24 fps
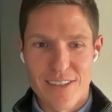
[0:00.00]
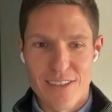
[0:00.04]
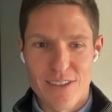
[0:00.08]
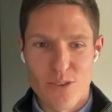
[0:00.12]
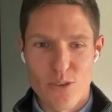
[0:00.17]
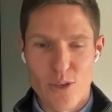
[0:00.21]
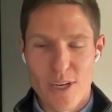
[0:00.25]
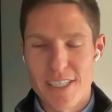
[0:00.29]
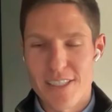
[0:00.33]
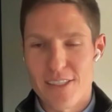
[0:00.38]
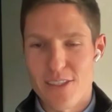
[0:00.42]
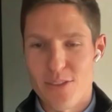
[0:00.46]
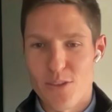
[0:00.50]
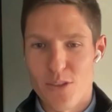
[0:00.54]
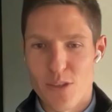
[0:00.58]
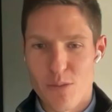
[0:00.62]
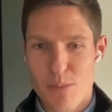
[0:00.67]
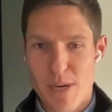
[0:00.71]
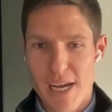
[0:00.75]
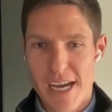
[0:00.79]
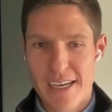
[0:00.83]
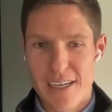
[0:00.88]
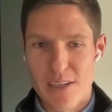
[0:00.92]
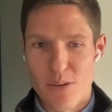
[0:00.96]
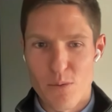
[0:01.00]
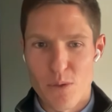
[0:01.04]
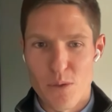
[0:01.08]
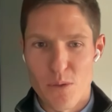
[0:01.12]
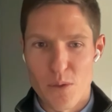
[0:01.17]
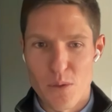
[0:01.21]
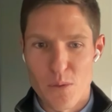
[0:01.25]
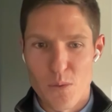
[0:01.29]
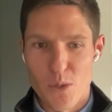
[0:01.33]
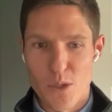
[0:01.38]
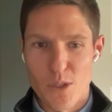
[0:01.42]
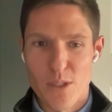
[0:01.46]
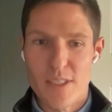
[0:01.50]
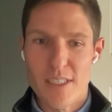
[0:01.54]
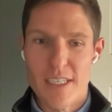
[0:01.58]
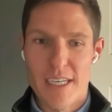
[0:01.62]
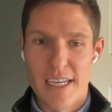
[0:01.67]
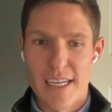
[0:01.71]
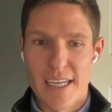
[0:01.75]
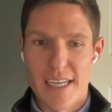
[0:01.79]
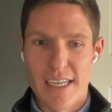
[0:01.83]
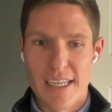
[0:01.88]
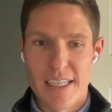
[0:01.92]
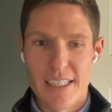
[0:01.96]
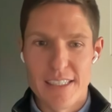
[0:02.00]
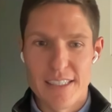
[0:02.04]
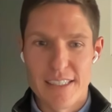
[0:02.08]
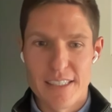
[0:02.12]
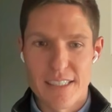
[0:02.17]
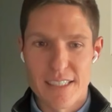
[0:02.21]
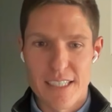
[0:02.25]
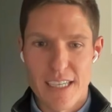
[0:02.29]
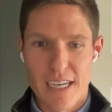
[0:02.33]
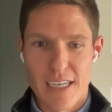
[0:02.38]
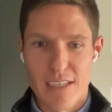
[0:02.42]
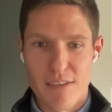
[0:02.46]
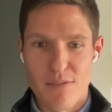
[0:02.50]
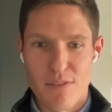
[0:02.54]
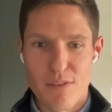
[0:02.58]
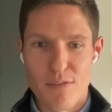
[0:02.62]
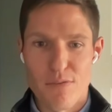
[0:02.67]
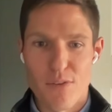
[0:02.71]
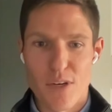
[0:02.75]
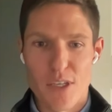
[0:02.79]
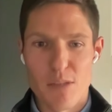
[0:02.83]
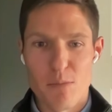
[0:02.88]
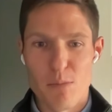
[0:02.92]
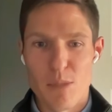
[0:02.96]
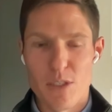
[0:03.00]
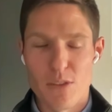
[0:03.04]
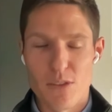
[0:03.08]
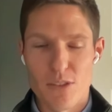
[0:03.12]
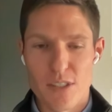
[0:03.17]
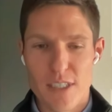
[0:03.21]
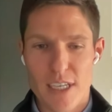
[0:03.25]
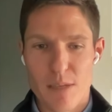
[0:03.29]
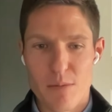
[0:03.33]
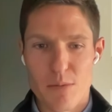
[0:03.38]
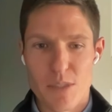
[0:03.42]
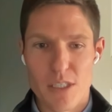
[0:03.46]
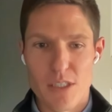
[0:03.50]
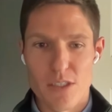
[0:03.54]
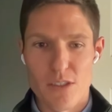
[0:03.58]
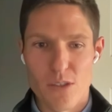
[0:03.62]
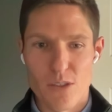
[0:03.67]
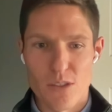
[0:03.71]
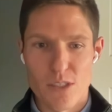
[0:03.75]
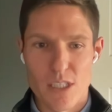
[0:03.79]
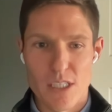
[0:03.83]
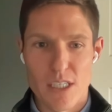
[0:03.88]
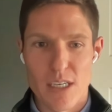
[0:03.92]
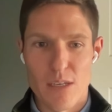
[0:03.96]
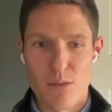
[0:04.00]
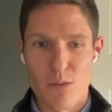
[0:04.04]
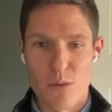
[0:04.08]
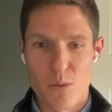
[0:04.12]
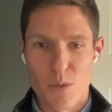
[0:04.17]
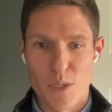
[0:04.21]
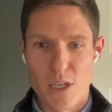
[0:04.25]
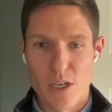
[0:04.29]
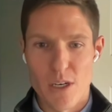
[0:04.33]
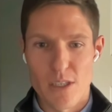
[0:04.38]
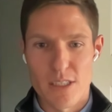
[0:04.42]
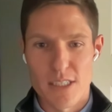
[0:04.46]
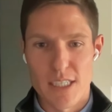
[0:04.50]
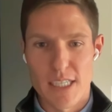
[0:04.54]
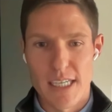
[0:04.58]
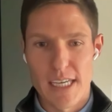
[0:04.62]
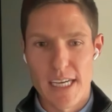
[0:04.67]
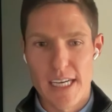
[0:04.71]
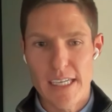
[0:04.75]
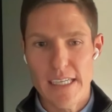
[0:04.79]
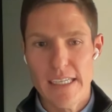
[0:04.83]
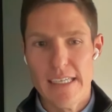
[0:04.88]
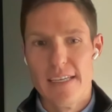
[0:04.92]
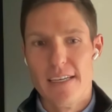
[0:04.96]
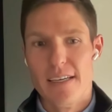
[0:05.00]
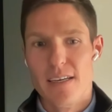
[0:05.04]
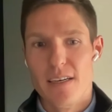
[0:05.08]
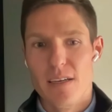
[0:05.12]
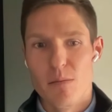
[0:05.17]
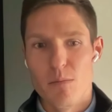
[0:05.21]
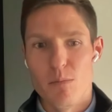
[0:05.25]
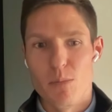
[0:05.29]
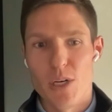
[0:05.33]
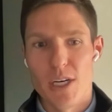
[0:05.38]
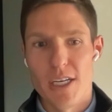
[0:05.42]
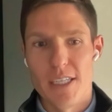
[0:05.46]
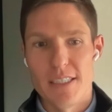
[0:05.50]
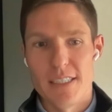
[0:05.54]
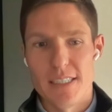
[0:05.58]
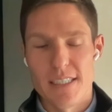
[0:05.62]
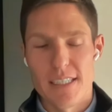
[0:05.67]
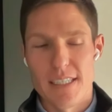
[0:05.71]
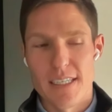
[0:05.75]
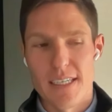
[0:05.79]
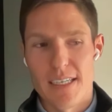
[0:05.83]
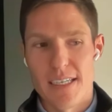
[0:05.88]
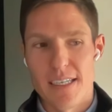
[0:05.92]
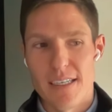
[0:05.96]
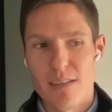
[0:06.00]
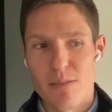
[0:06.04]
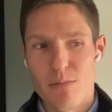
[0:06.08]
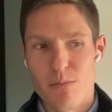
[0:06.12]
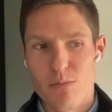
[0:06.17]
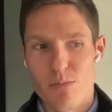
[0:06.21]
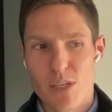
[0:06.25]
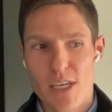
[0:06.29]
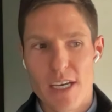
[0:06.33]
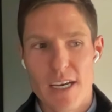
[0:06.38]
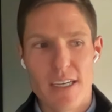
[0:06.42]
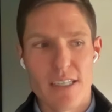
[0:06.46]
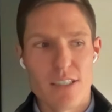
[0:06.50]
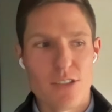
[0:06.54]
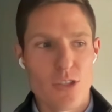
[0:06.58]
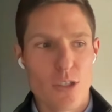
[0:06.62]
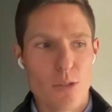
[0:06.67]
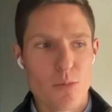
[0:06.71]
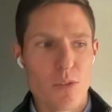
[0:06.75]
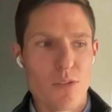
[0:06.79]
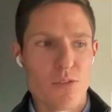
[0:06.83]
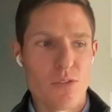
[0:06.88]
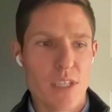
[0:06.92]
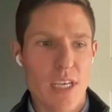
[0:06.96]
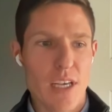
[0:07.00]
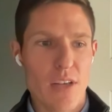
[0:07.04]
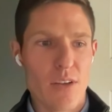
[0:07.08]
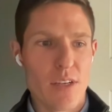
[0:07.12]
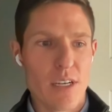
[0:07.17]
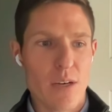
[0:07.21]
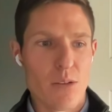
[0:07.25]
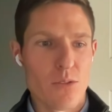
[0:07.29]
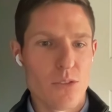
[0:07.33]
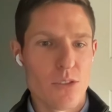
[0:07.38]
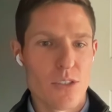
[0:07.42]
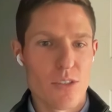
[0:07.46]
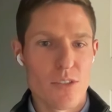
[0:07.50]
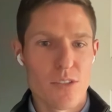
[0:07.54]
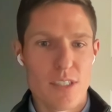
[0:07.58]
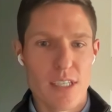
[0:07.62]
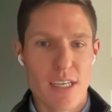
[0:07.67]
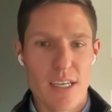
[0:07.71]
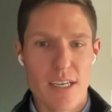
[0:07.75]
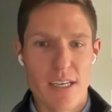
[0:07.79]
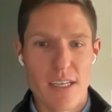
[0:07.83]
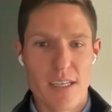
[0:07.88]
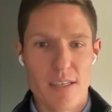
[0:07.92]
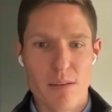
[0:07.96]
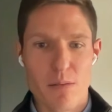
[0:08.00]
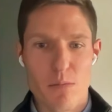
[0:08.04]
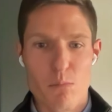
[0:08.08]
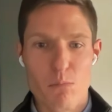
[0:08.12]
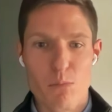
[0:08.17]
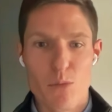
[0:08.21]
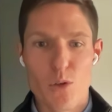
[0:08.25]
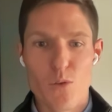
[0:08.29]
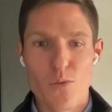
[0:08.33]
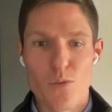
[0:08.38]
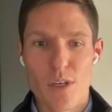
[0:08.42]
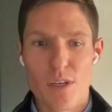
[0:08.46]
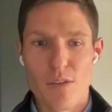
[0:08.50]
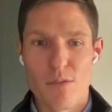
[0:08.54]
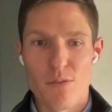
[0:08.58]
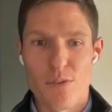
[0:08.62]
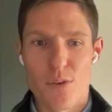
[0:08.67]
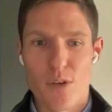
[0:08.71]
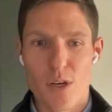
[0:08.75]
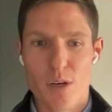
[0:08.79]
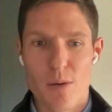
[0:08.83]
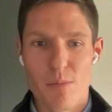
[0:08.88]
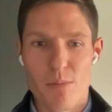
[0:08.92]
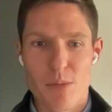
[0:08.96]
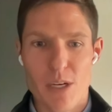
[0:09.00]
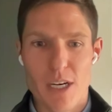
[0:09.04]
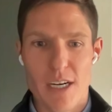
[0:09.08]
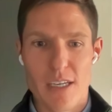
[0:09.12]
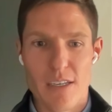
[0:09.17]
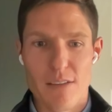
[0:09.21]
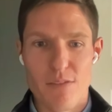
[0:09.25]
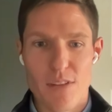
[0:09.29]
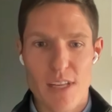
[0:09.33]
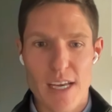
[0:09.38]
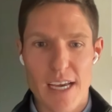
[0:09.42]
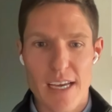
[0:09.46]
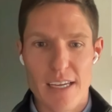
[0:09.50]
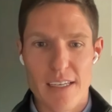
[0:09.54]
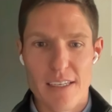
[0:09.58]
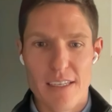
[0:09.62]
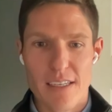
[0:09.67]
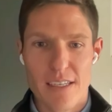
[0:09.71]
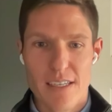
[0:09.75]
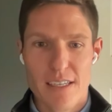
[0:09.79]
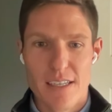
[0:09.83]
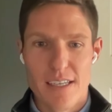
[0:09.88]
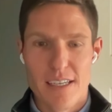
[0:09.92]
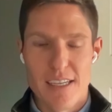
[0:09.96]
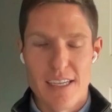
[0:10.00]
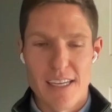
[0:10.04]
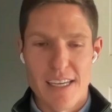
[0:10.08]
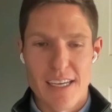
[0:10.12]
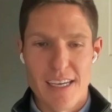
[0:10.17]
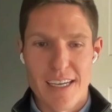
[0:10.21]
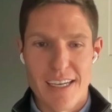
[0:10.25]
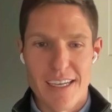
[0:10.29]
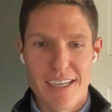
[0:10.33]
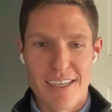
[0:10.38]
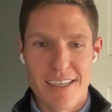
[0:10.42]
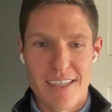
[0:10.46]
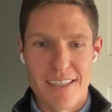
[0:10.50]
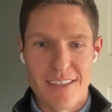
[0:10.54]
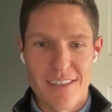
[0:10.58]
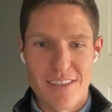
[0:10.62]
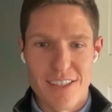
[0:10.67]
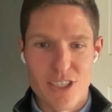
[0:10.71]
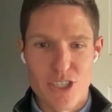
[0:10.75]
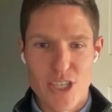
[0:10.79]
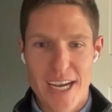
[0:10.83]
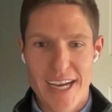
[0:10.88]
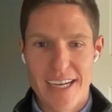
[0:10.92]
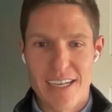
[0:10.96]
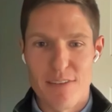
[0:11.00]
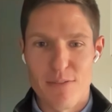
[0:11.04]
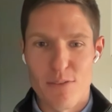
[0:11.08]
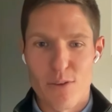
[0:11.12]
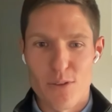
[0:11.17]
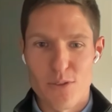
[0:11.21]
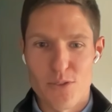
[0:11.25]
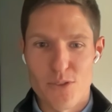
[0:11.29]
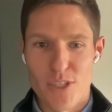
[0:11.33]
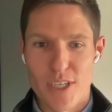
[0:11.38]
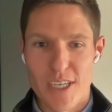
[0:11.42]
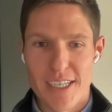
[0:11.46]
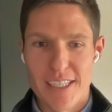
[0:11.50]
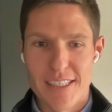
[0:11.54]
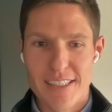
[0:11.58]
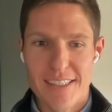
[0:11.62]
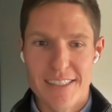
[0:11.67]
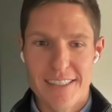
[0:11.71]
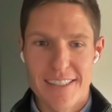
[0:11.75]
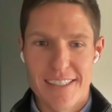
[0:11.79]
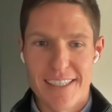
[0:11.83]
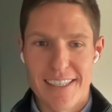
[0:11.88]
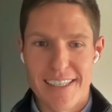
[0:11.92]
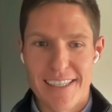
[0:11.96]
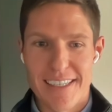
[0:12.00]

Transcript: great to look back at where we were and kind of the fundamental steps it took to get where we are today. But yeah, in terms of scaling, I would just say moving from kind of that the jack of all trades